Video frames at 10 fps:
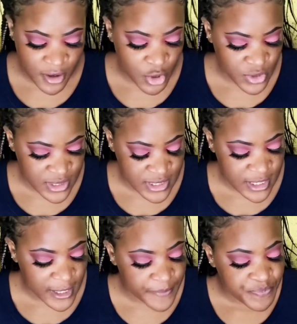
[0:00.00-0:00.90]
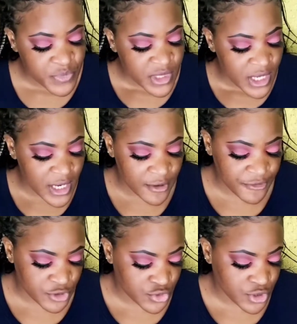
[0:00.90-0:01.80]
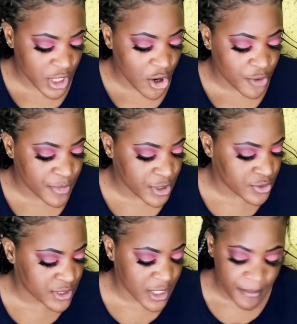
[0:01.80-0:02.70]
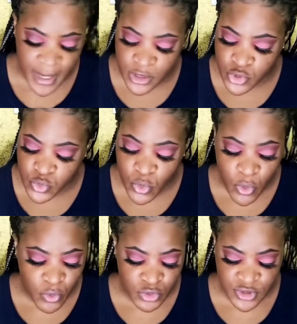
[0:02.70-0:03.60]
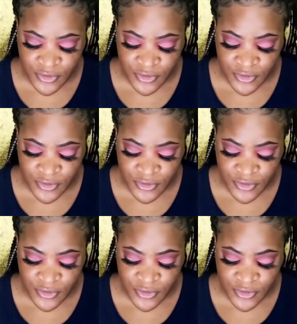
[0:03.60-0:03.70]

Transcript: concealer. And for today, I'll be using my two old